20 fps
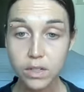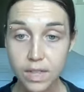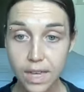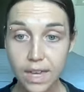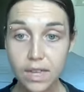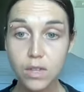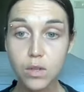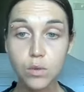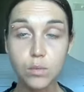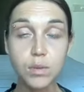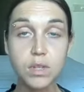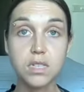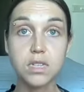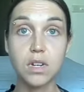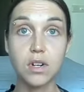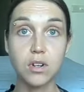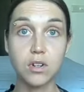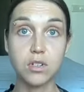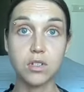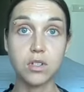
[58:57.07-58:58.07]
get you
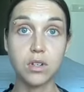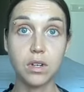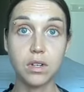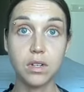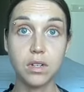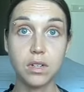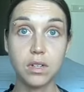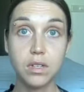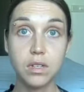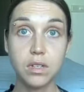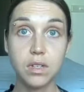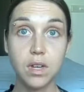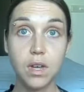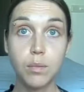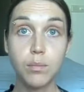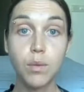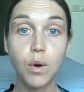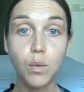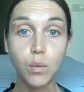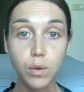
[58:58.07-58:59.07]
misunderstood,
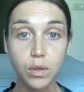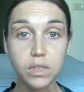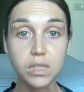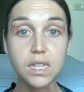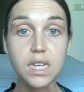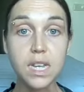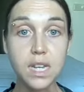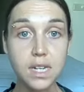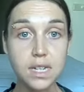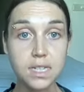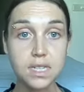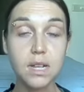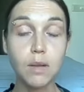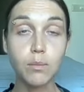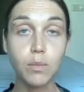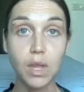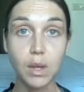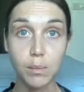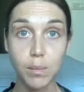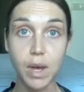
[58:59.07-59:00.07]
but will lead to
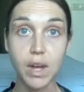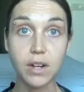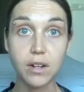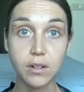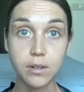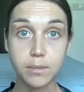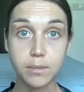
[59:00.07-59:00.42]
something better.